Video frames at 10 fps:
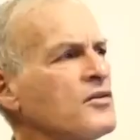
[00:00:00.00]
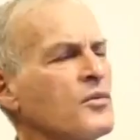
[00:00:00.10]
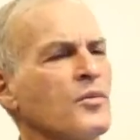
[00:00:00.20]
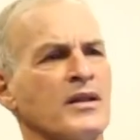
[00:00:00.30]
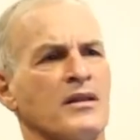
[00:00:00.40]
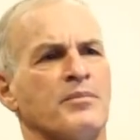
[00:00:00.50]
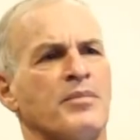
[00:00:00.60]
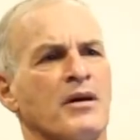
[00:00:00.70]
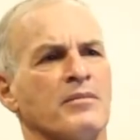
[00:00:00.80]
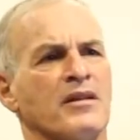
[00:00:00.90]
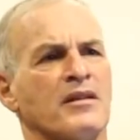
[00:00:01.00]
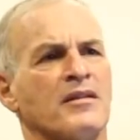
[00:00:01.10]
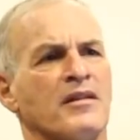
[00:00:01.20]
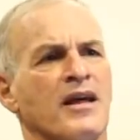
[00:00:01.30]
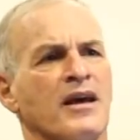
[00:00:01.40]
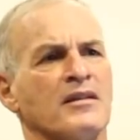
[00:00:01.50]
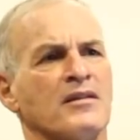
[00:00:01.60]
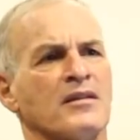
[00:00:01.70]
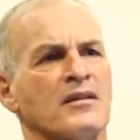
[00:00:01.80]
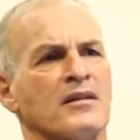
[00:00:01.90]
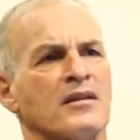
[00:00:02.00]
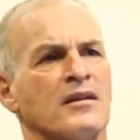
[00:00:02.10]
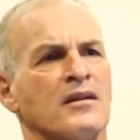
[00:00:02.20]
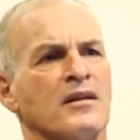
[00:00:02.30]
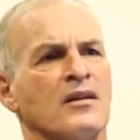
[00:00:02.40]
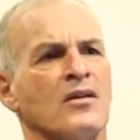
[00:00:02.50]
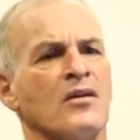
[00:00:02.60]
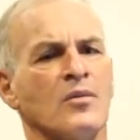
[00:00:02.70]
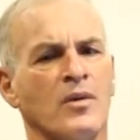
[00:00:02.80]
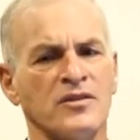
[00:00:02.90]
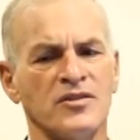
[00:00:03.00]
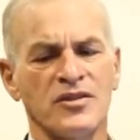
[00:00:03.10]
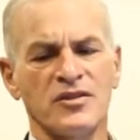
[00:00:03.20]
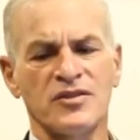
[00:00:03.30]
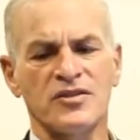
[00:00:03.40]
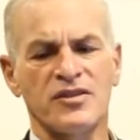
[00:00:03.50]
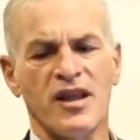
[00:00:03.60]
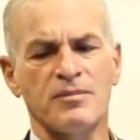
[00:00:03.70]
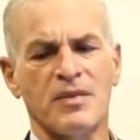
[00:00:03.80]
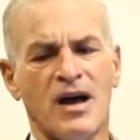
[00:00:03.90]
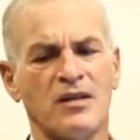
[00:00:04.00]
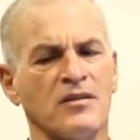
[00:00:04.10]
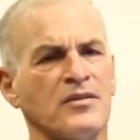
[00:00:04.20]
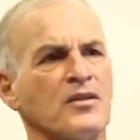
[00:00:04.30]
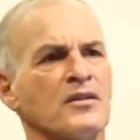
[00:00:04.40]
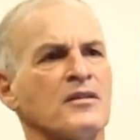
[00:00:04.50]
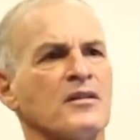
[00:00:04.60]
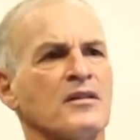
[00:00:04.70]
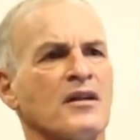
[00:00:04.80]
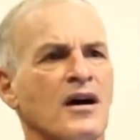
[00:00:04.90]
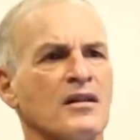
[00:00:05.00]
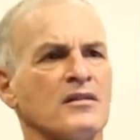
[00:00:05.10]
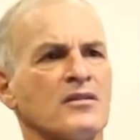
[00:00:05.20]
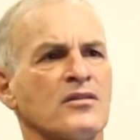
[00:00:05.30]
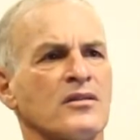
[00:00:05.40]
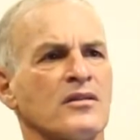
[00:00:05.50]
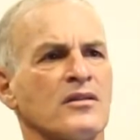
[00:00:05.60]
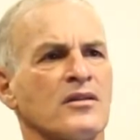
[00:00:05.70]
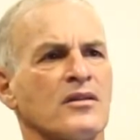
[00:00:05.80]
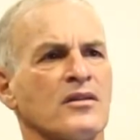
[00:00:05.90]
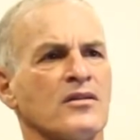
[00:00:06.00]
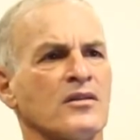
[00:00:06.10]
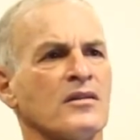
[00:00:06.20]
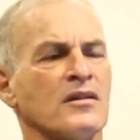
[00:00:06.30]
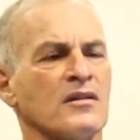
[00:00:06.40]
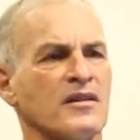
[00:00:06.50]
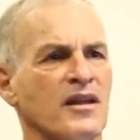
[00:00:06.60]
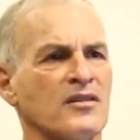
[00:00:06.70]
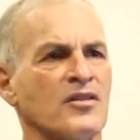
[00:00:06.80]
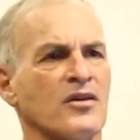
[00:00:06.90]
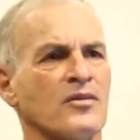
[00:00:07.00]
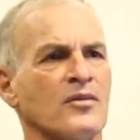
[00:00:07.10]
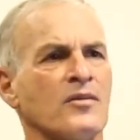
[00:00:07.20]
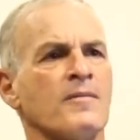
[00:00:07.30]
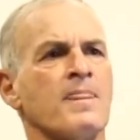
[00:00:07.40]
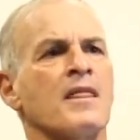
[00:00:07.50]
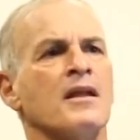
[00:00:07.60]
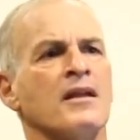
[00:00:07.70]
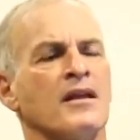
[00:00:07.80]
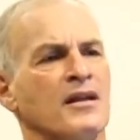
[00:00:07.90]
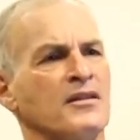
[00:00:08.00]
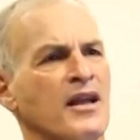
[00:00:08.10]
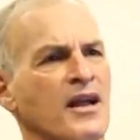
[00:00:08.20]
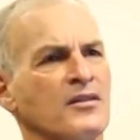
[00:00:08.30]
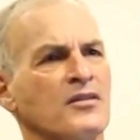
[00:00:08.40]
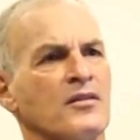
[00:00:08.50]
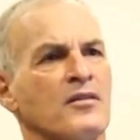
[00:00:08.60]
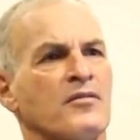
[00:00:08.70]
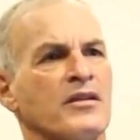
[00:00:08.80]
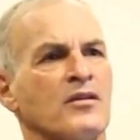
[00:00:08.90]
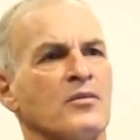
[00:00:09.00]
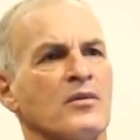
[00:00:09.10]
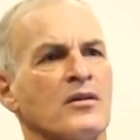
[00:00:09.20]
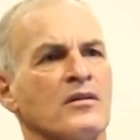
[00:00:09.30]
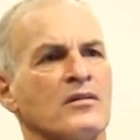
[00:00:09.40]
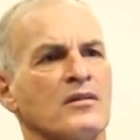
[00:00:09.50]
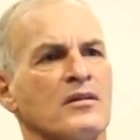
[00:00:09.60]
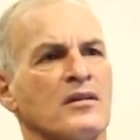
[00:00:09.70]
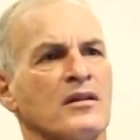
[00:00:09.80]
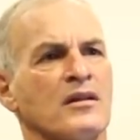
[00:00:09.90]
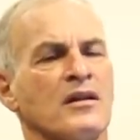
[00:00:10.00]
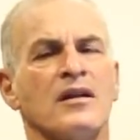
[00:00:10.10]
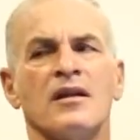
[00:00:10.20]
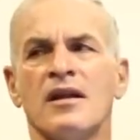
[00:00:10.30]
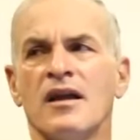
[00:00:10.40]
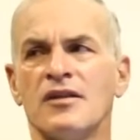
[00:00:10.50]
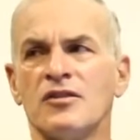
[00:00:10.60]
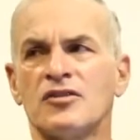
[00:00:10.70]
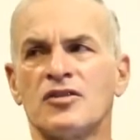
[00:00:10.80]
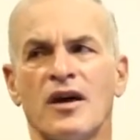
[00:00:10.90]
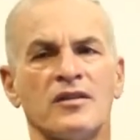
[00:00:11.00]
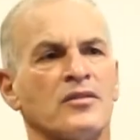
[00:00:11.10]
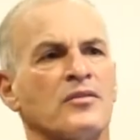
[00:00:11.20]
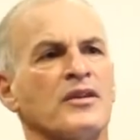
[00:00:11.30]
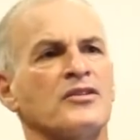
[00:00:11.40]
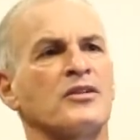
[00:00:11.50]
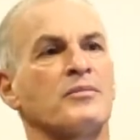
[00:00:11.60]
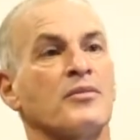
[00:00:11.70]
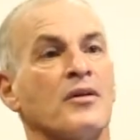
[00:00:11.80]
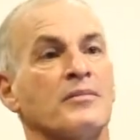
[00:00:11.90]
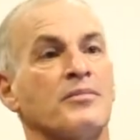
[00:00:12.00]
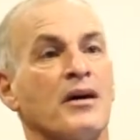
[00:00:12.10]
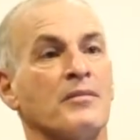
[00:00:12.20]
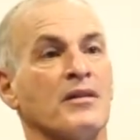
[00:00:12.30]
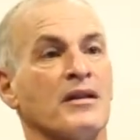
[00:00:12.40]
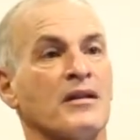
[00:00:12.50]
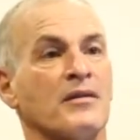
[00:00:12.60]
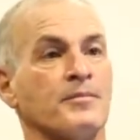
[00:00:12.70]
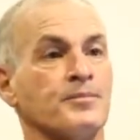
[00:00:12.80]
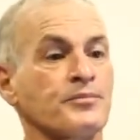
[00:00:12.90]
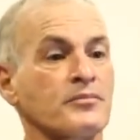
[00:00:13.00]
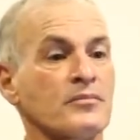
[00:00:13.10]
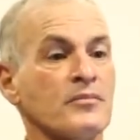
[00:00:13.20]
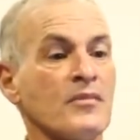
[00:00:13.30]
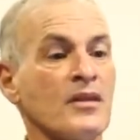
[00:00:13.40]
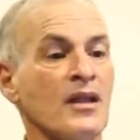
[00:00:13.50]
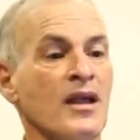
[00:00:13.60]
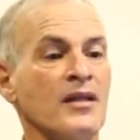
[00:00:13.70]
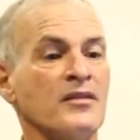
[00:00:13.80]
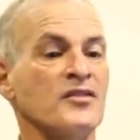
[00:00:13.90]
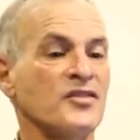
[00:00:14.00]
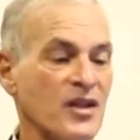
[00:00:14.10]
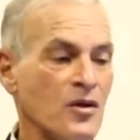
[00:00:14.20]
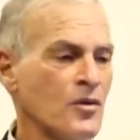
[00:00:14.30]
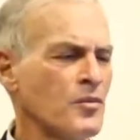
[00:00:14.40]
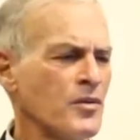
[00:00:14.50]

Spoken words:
win a public to that. Once you step out of your little cult, your little ghetto, and you enter the real world, and you try to reach a broad public, and you say, we